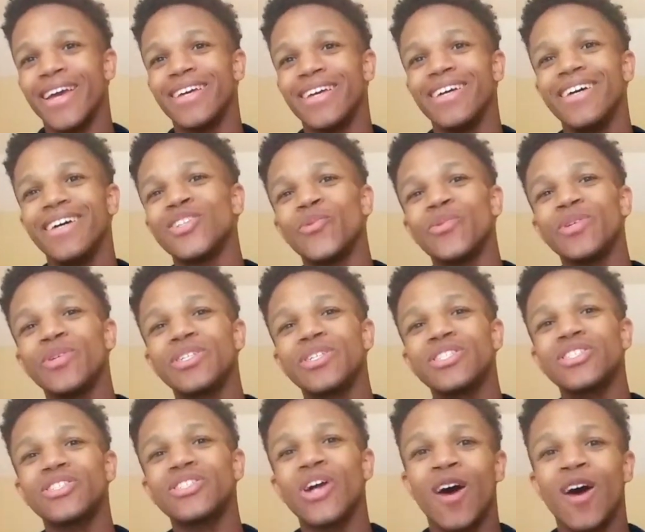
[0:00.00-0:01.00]
So we start
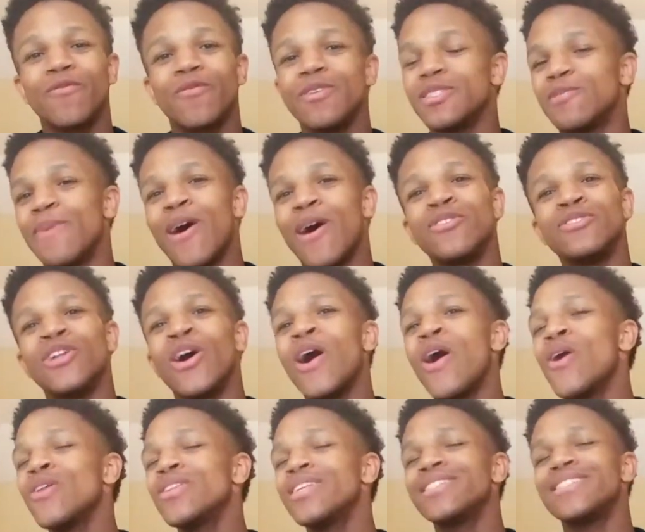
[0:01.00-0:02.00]
off spouting
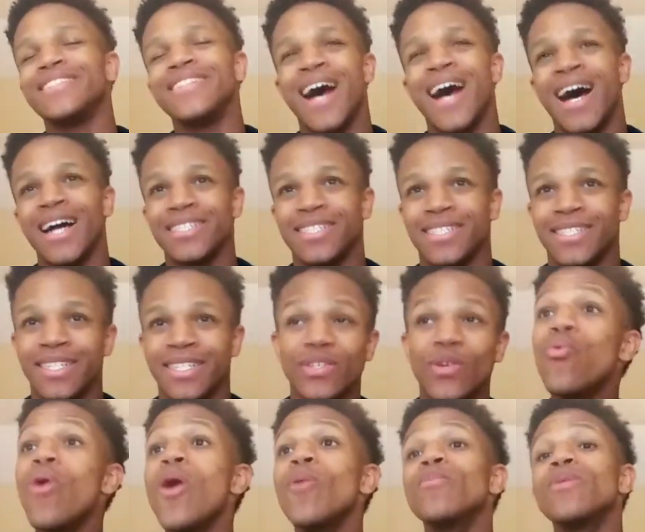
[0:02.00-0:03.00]
all this nonsense.
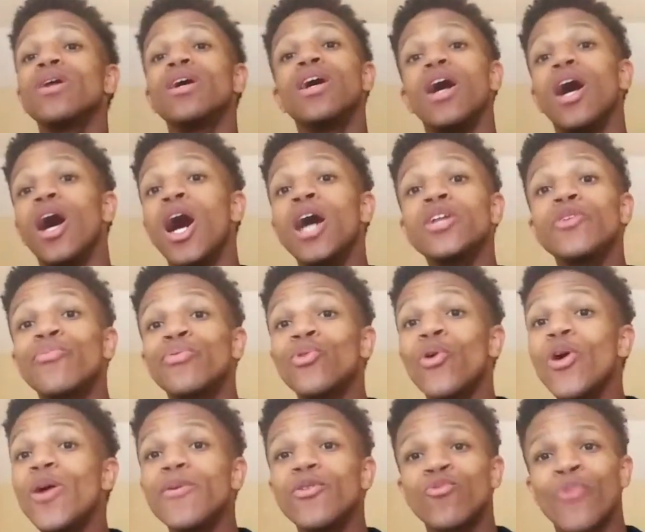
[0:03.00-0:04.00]
Well,
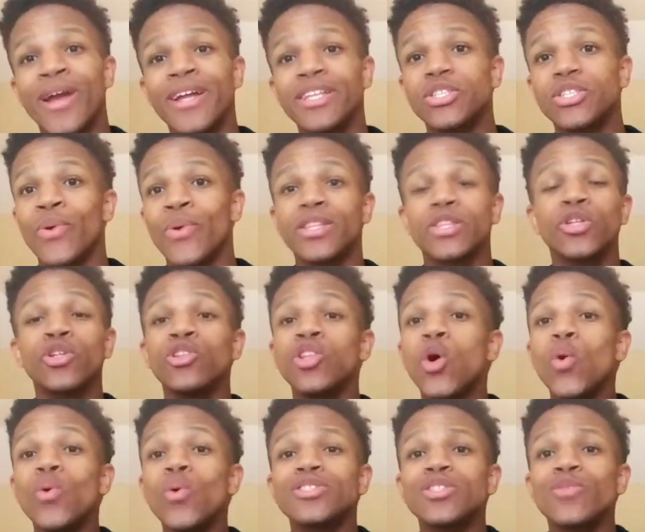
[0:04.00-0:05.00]
unemployment rates are at the
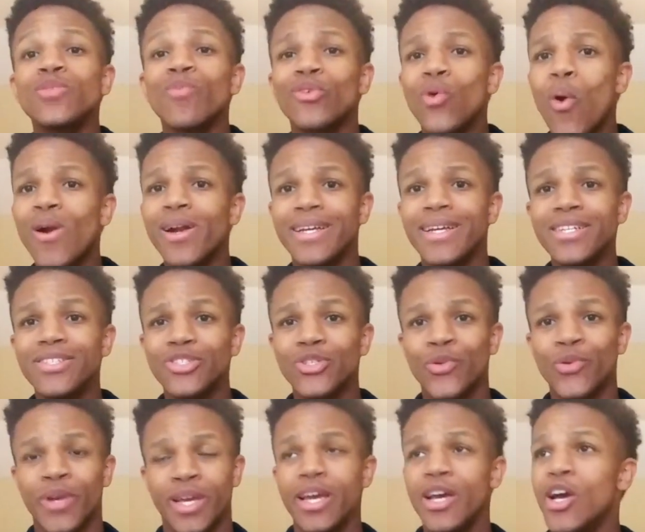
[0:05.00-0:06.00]
lowest in recorded
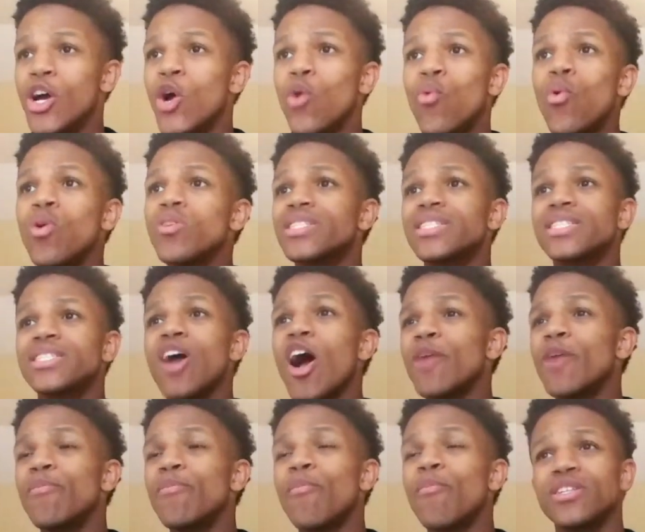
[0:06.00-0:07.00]
history. Well, the stock
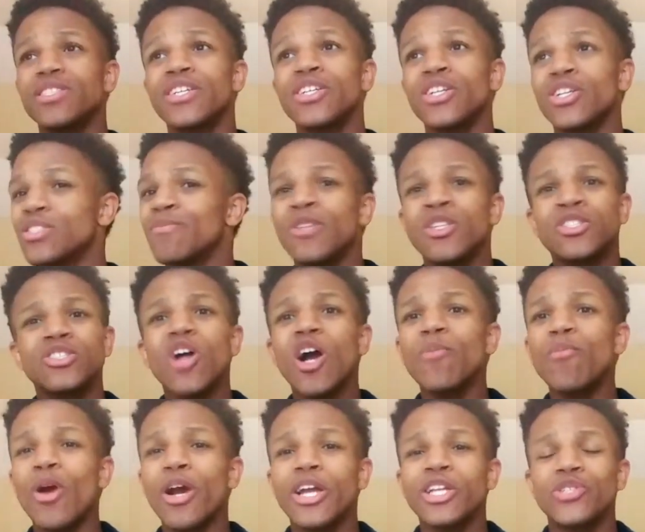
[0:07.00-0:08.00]

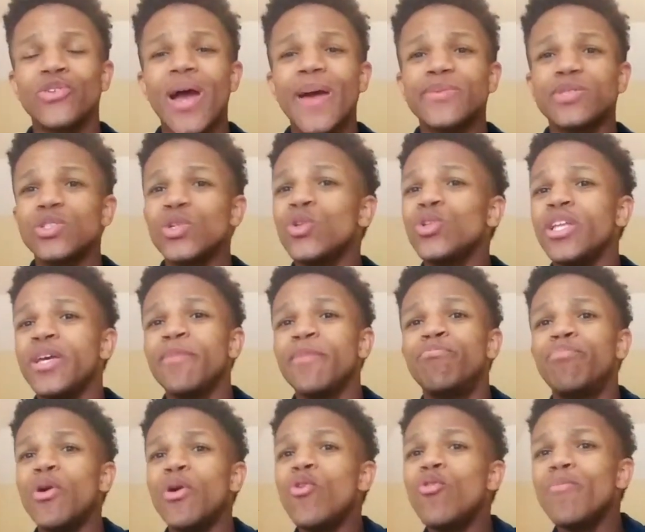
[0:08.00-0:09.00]
markets are absolutely
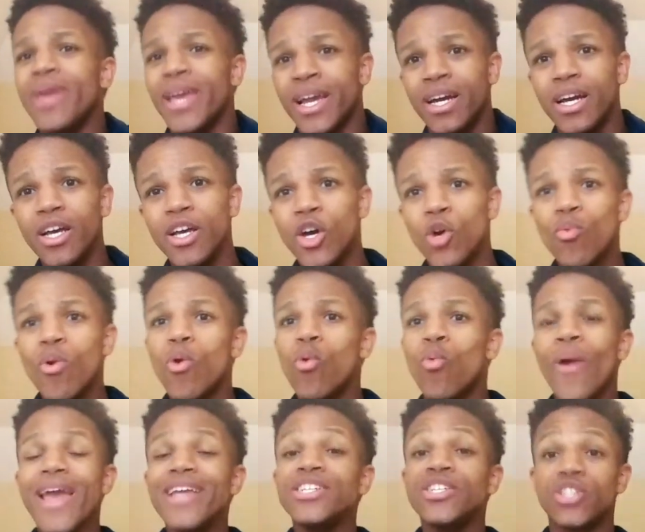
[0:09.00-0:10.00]
booming. Well,
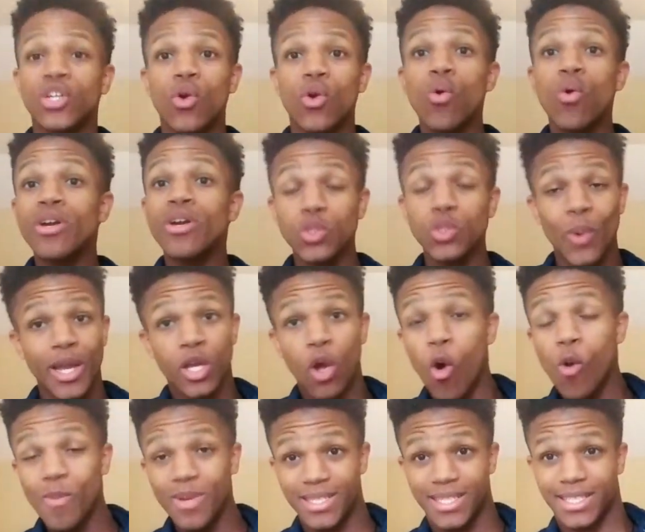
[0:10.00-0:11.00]
wages, according to a
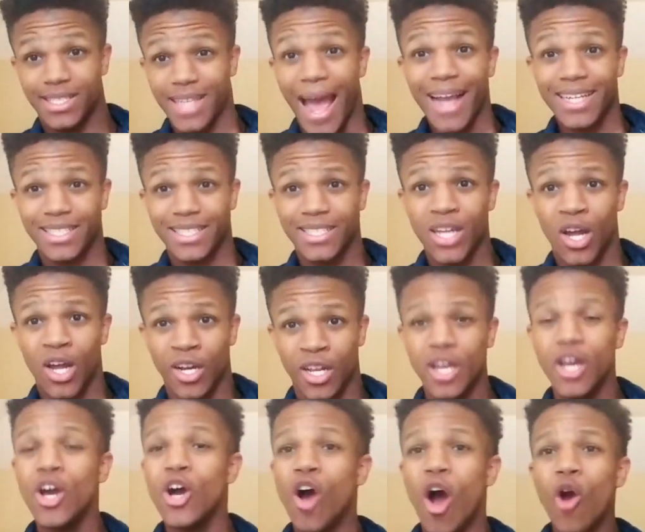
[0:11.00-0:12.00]
Goldman Sachs study,
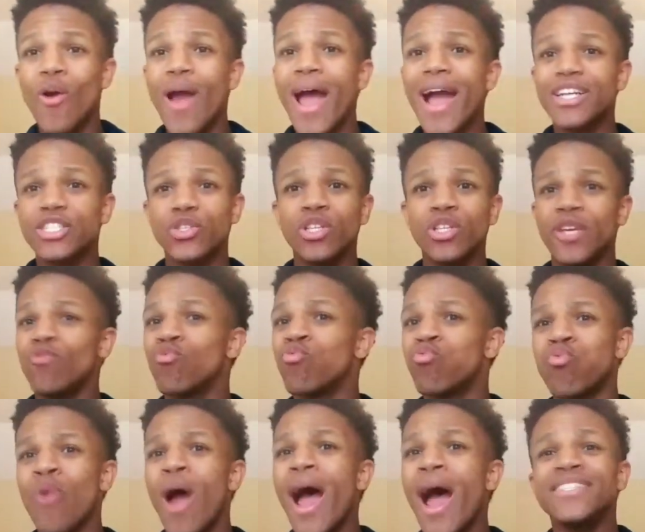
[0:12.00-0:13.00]
are actually
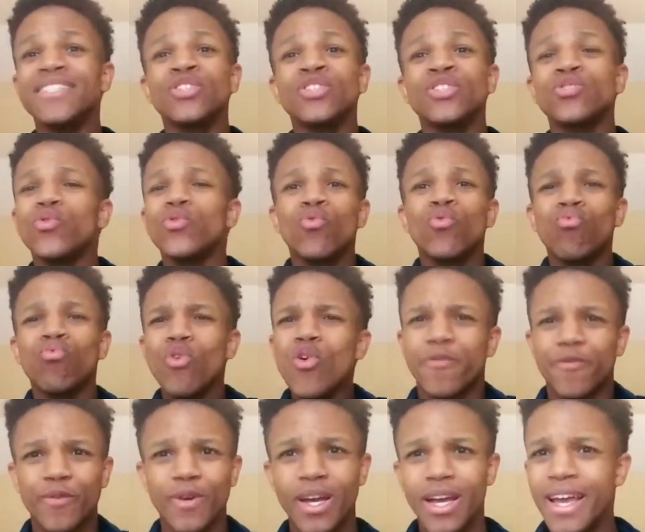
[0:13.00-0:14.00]
rising through the roof.